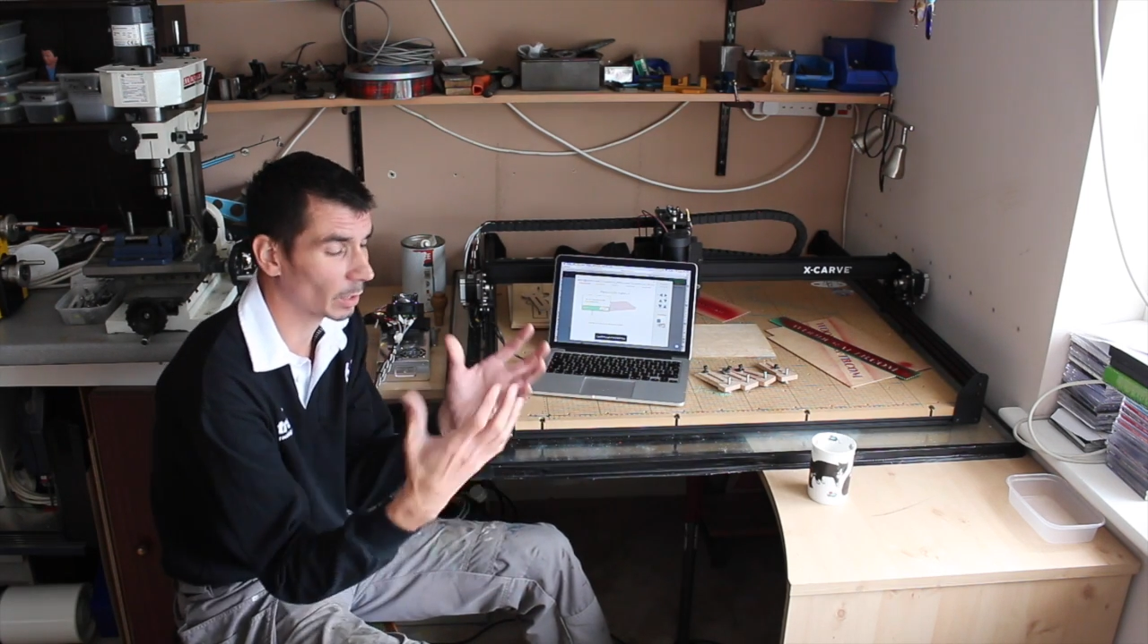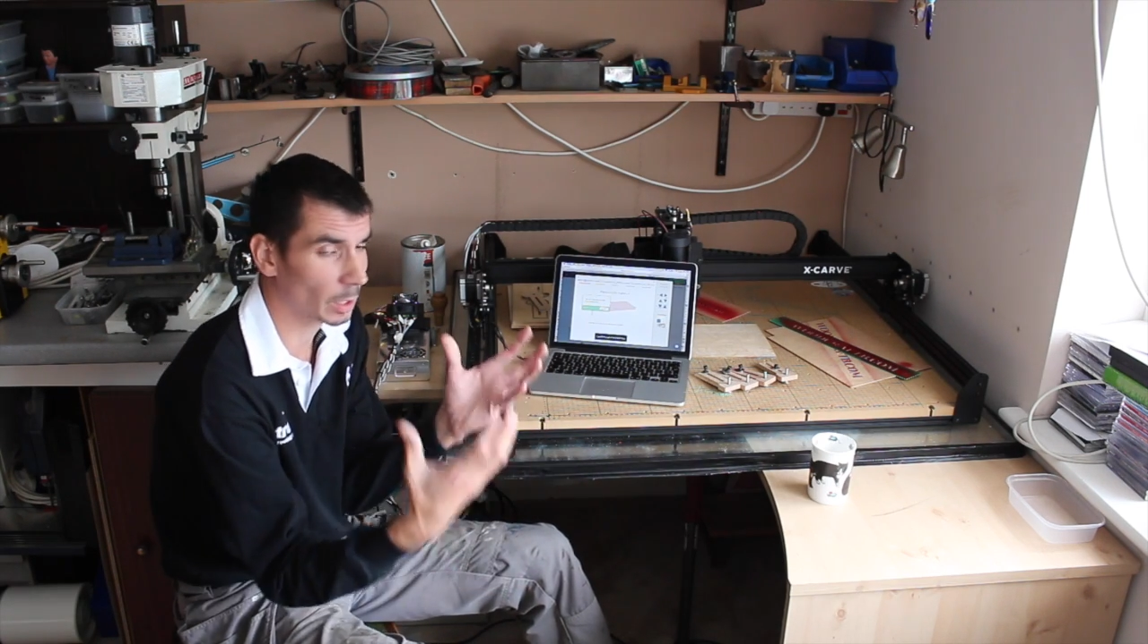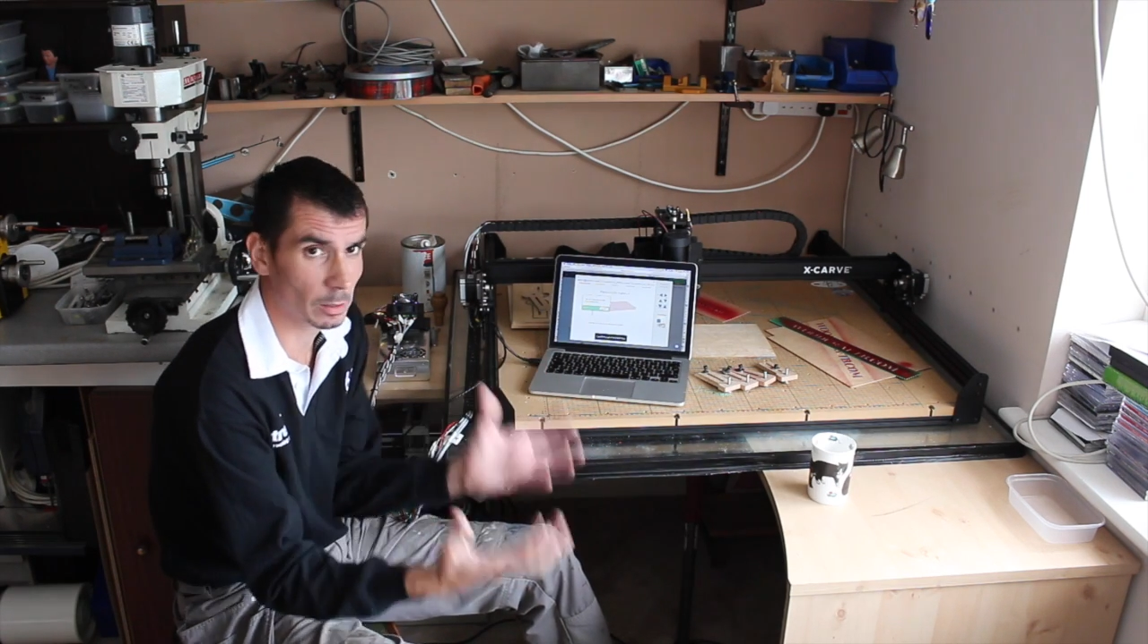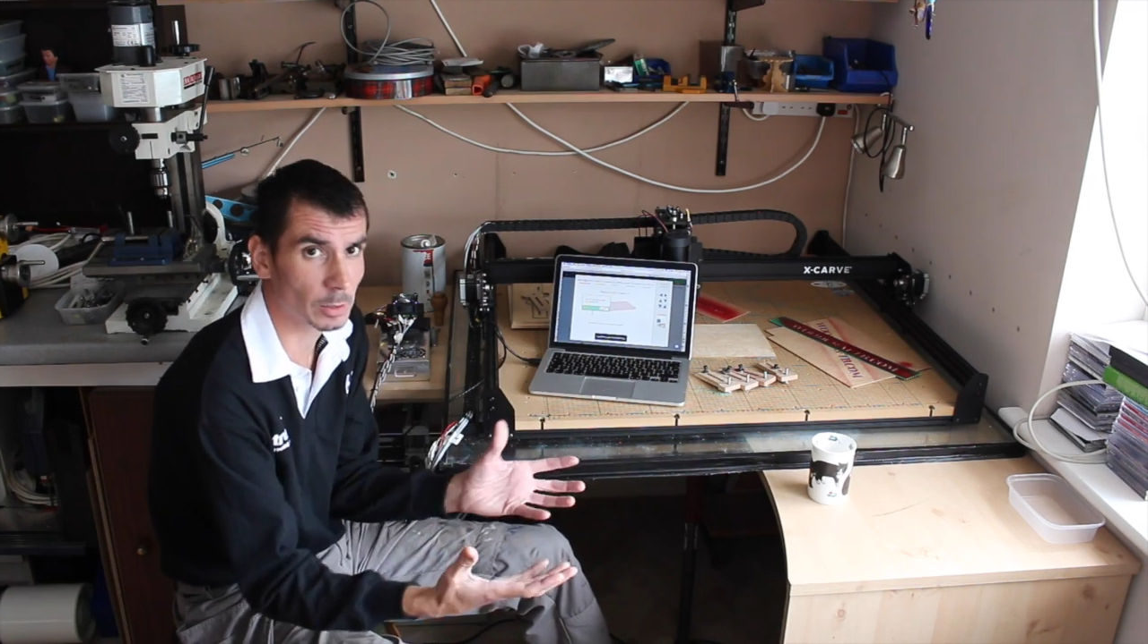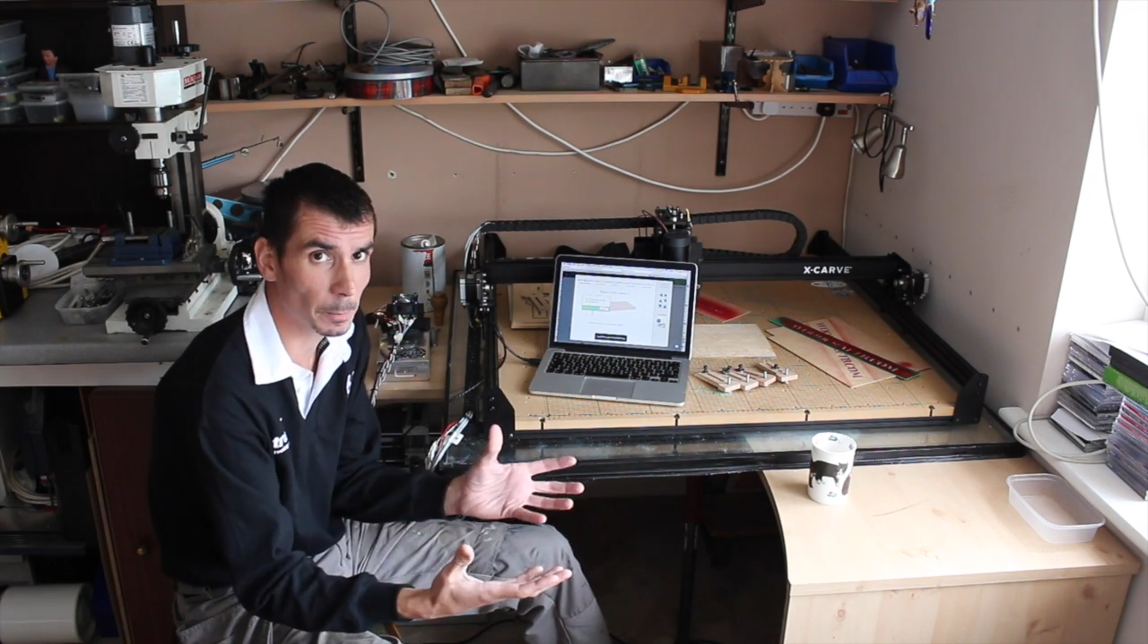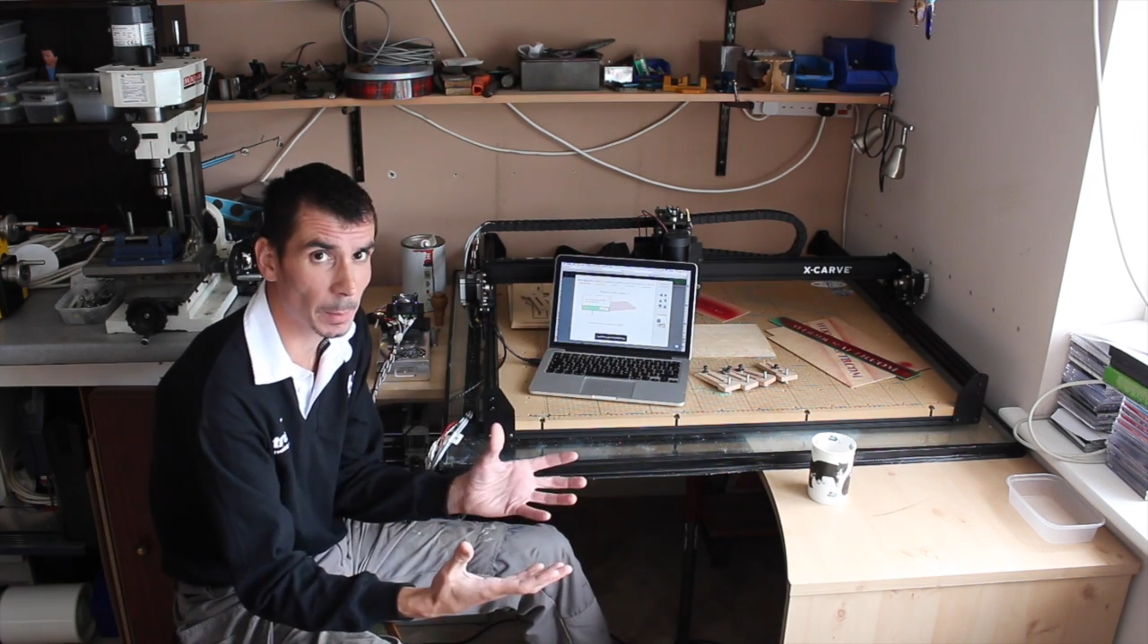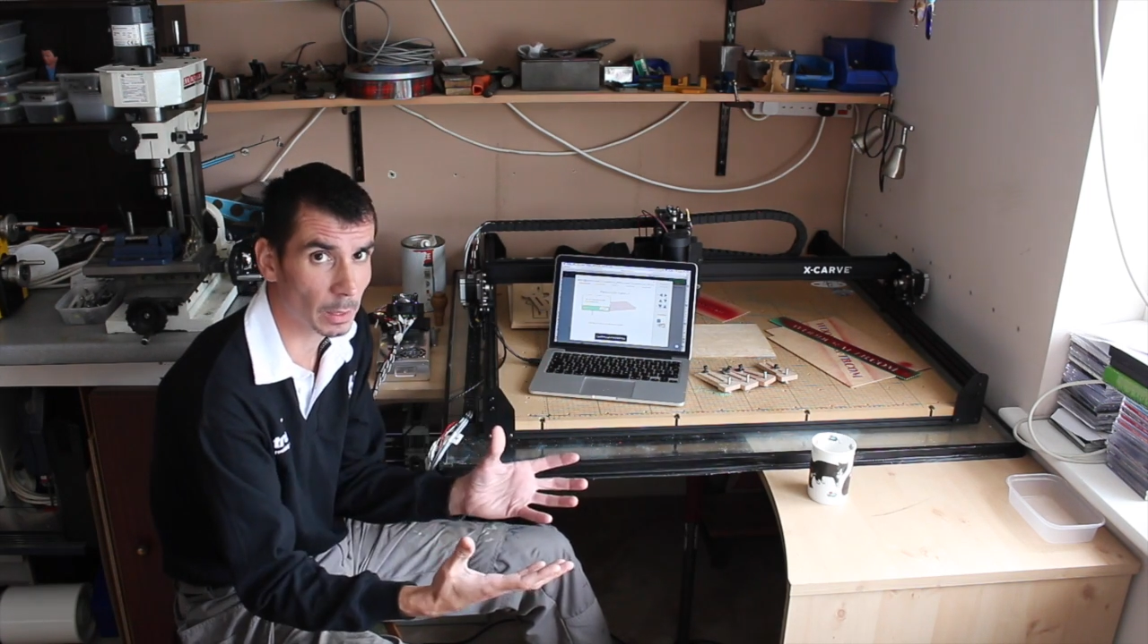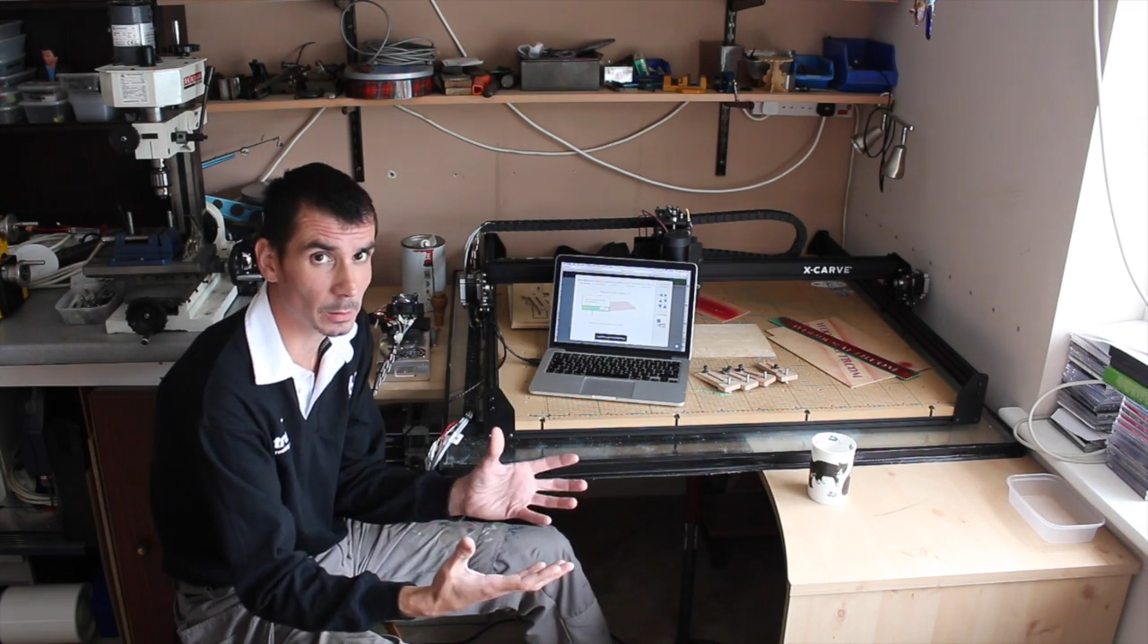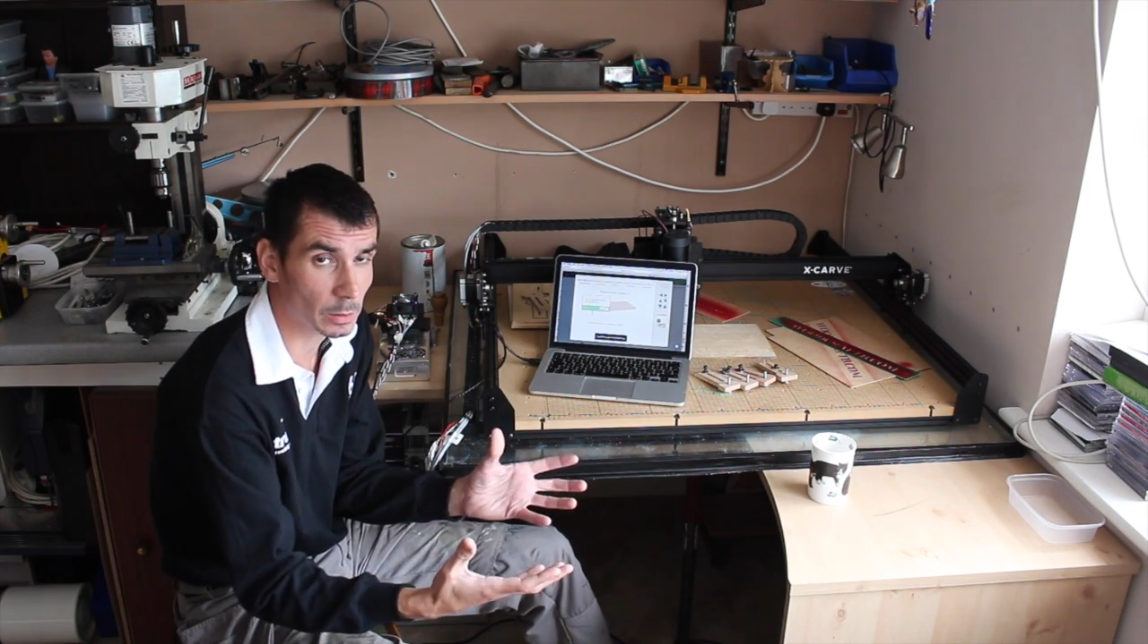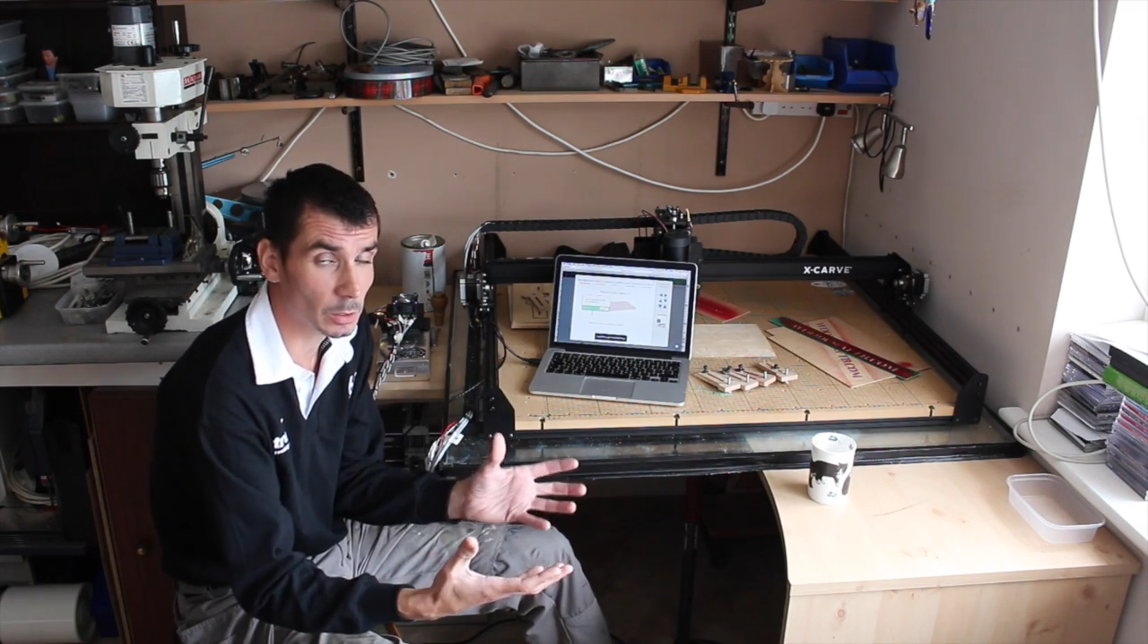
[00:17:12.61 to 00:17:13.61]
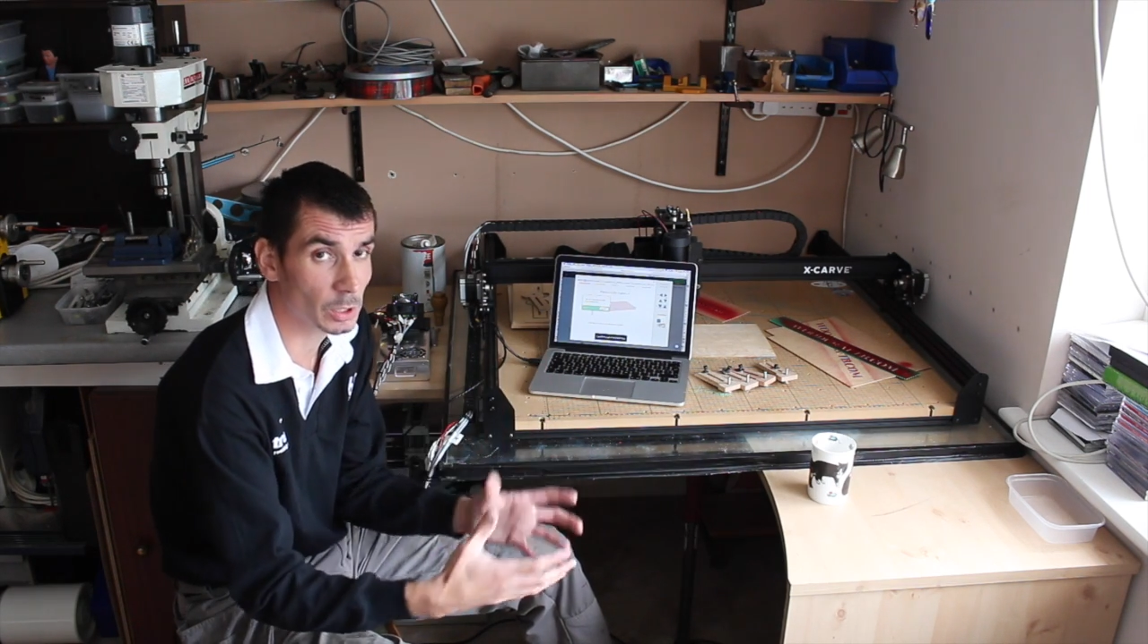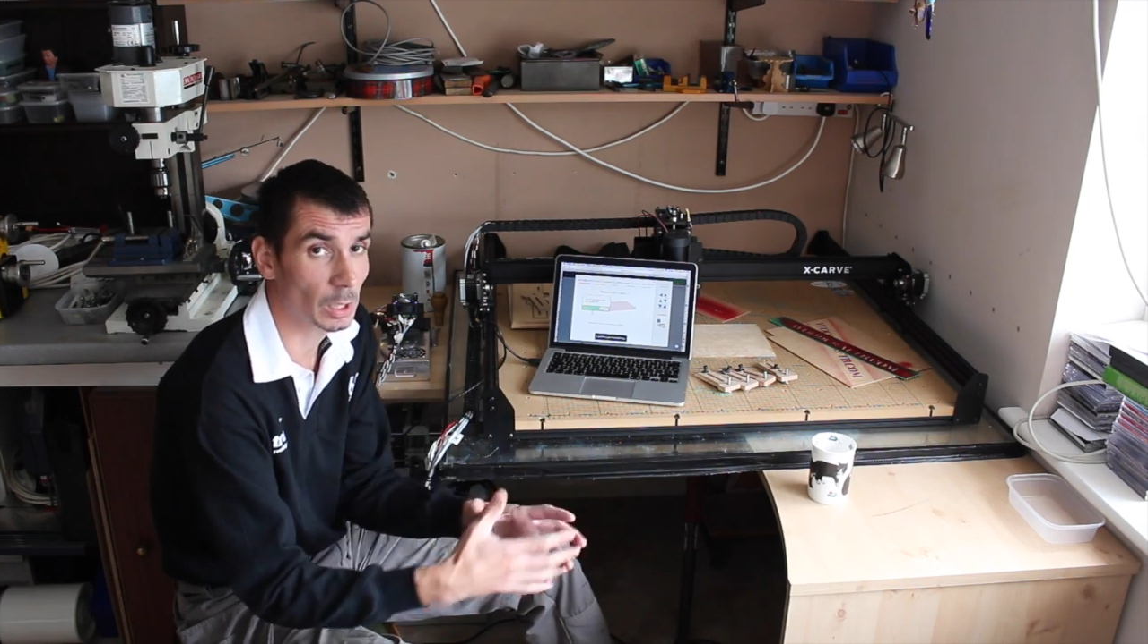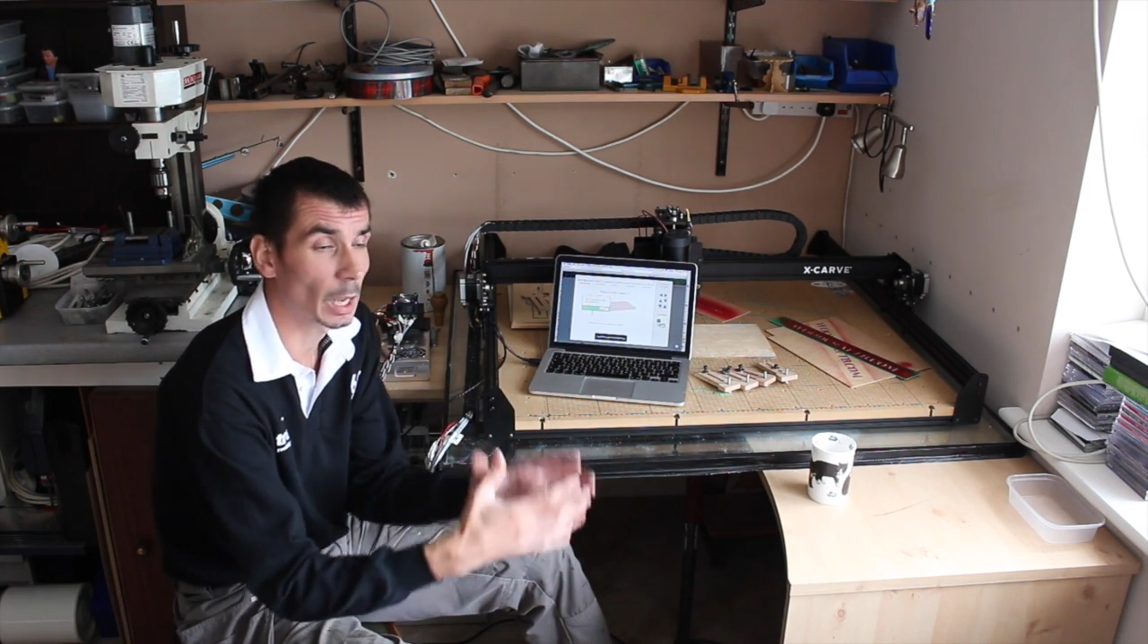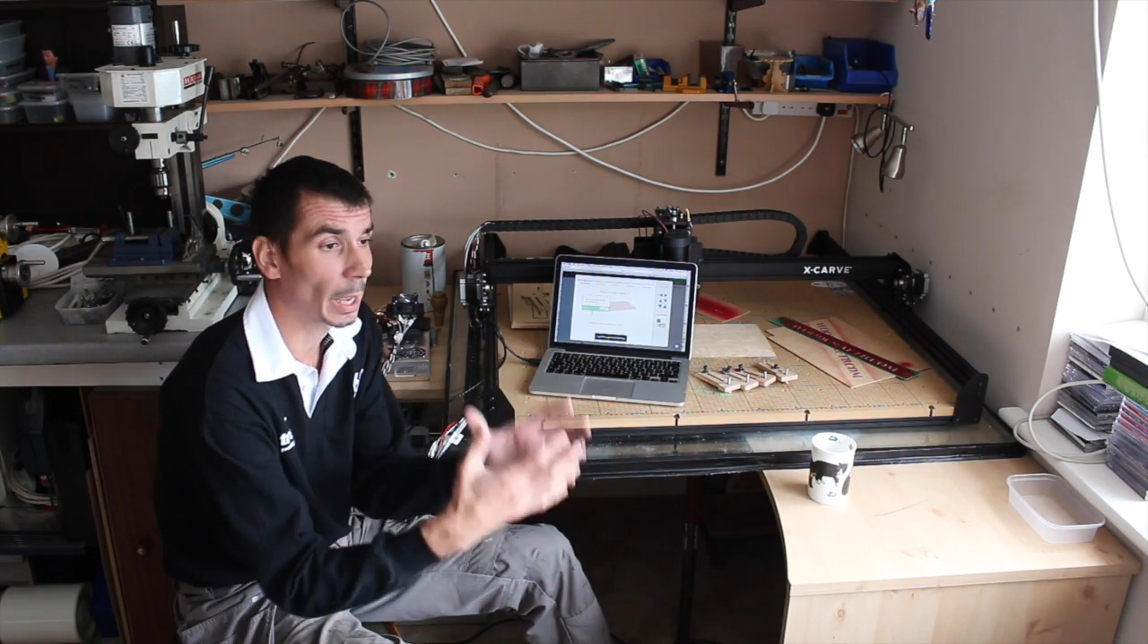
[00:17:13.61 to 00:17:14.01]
a load of components